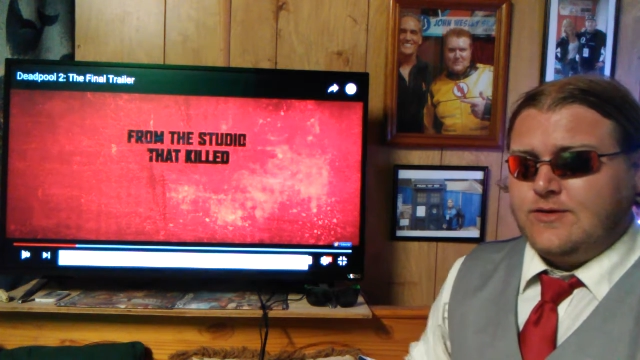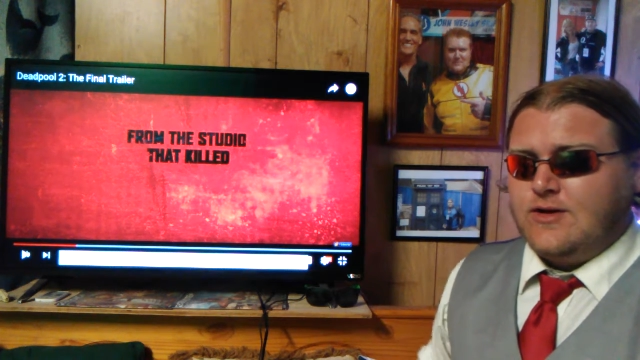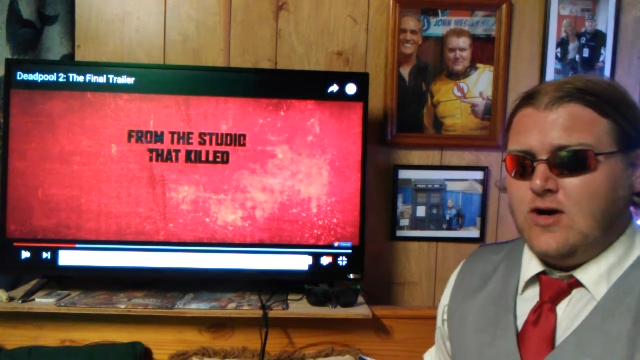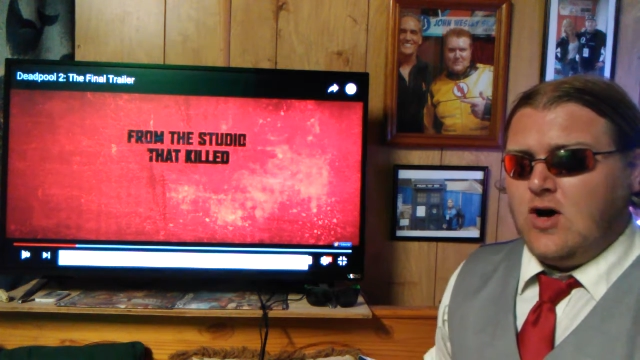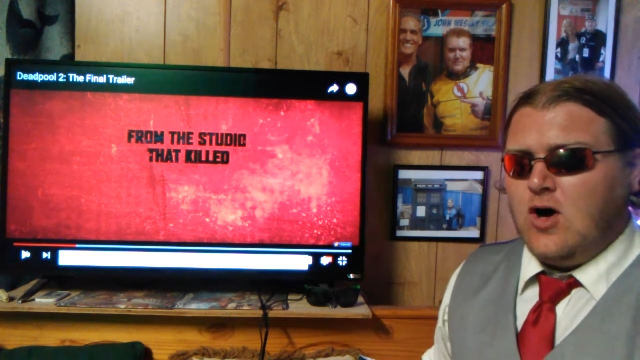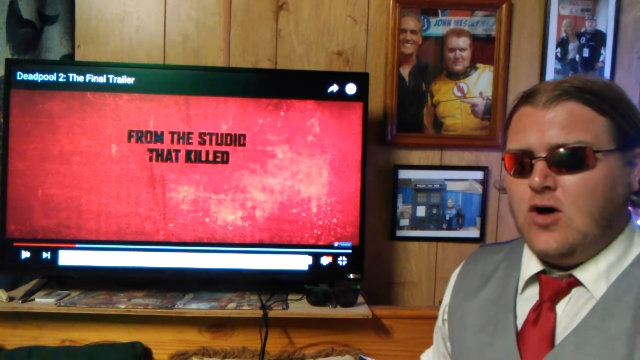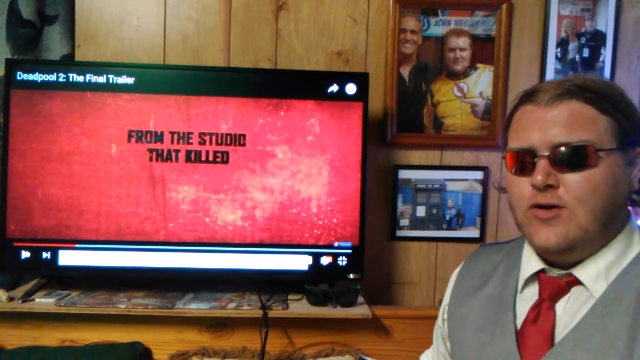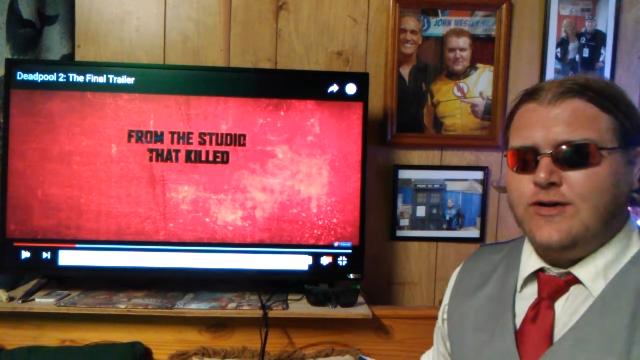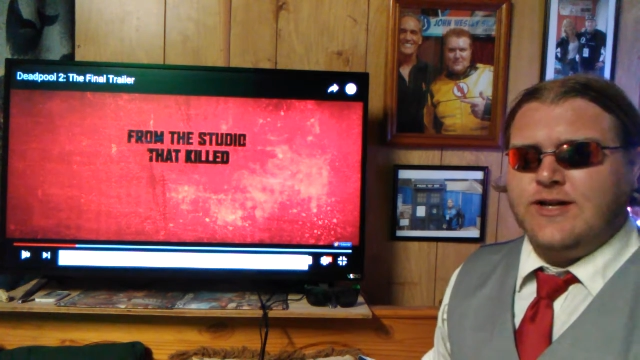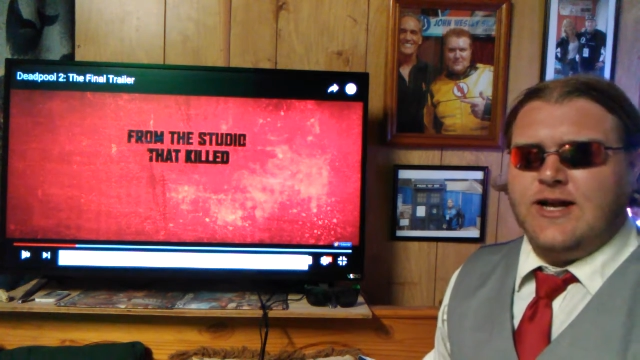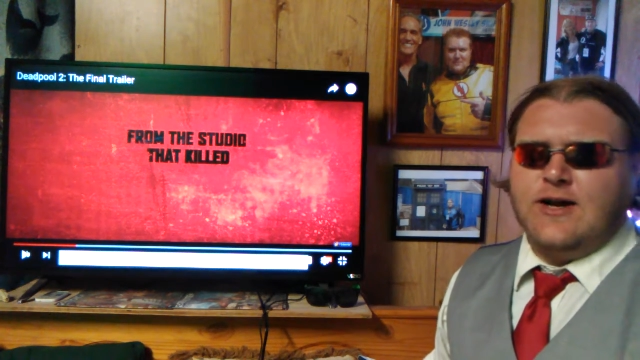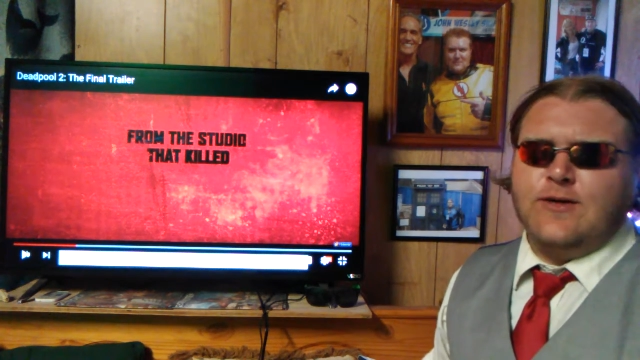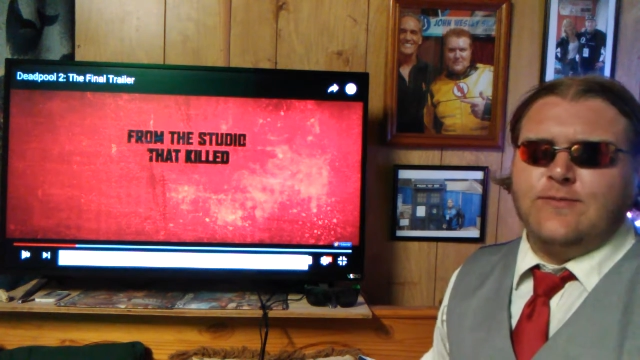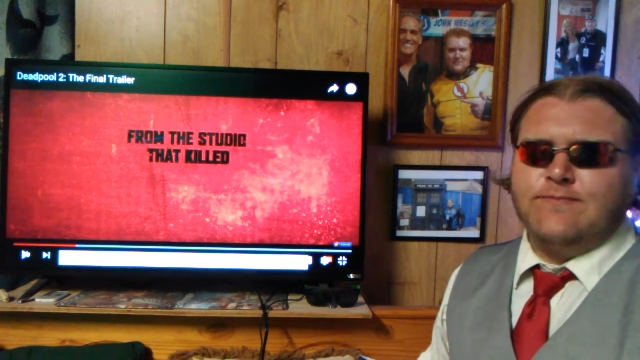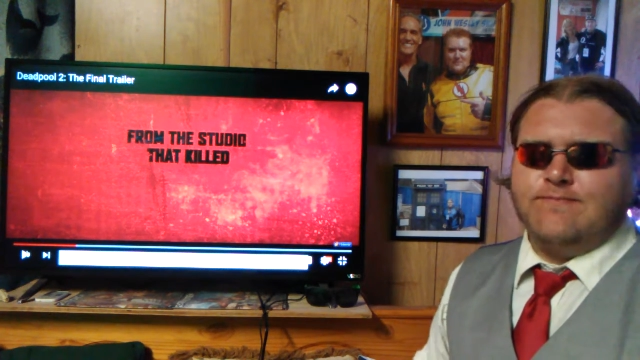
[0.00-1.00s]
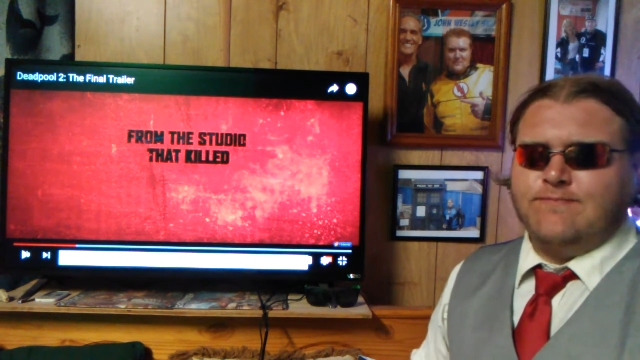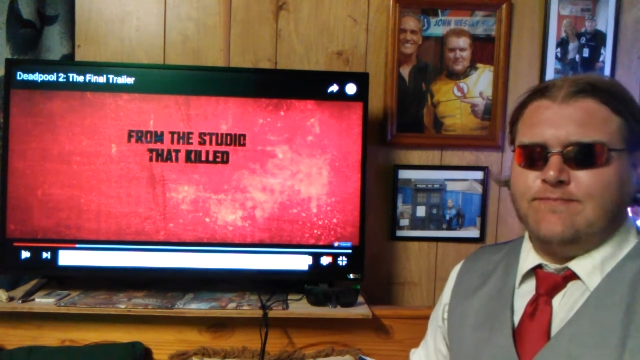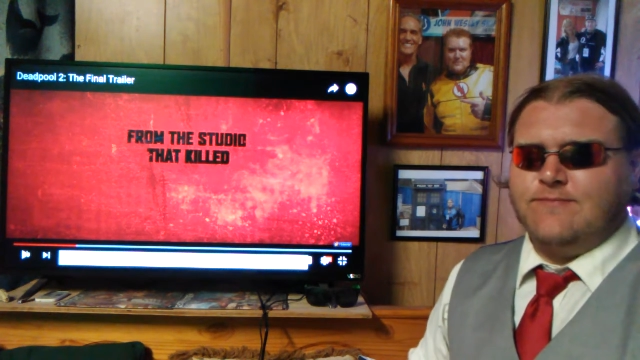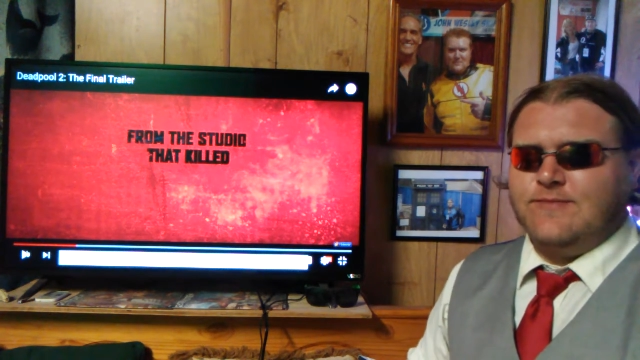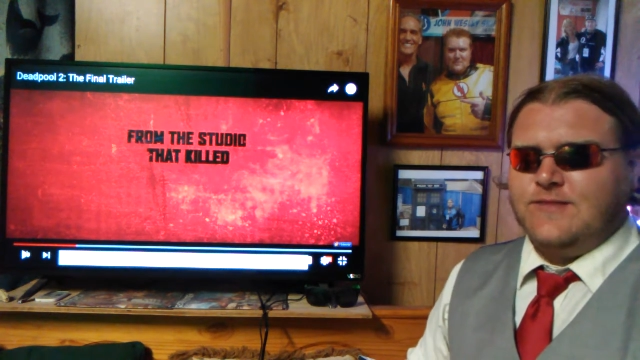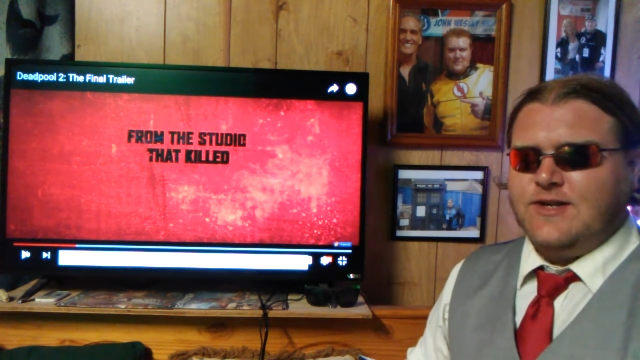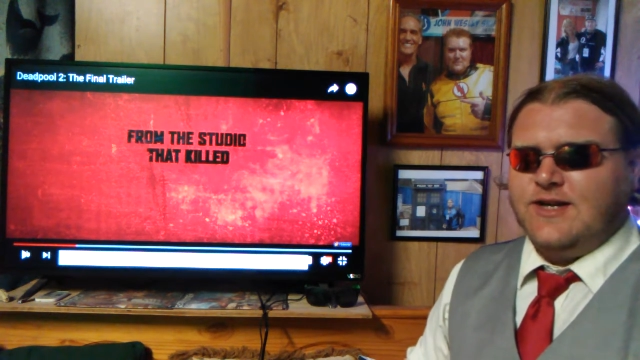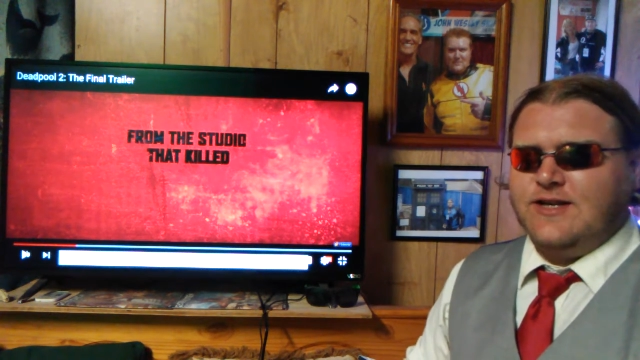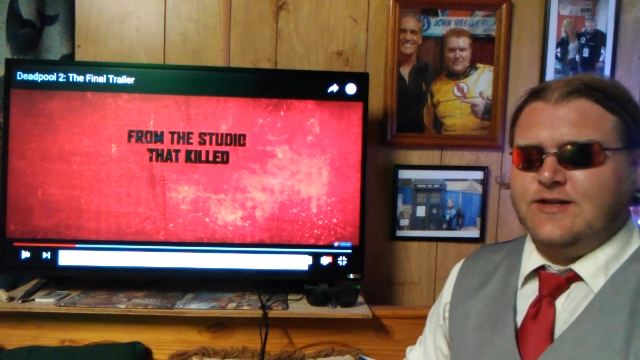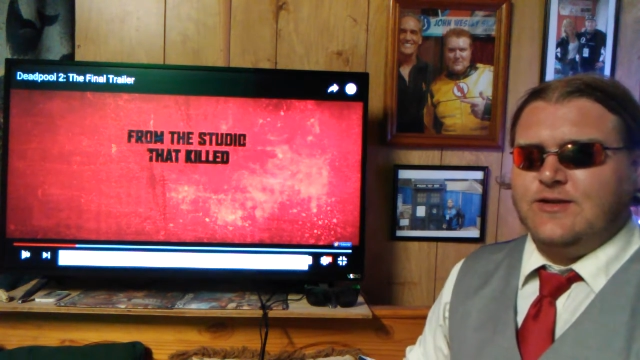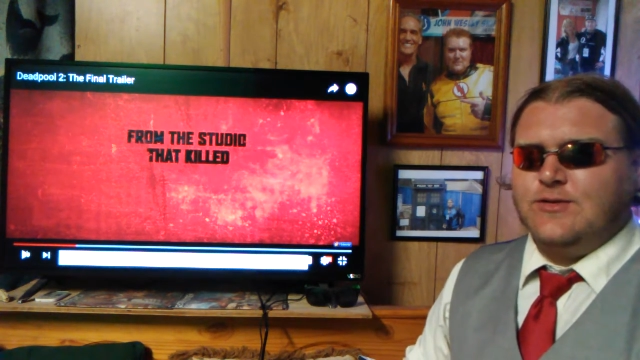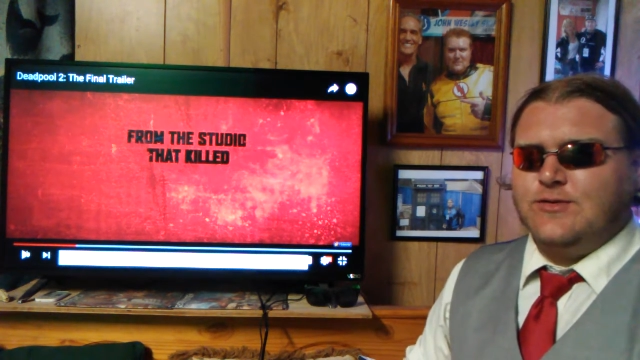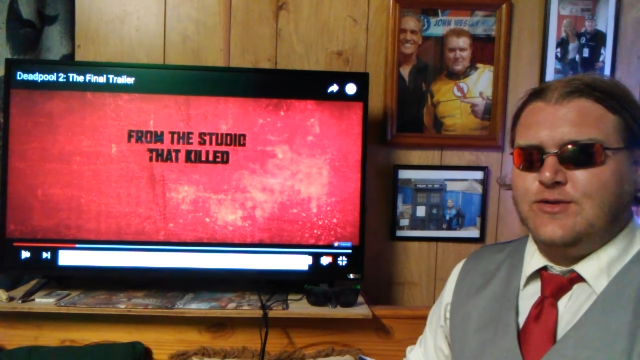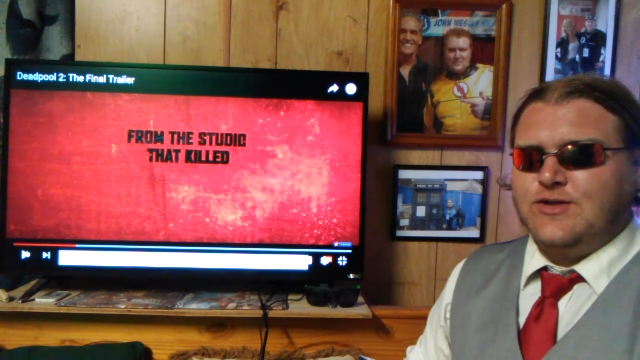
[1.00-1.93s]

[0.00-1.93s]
Calling out Thanos.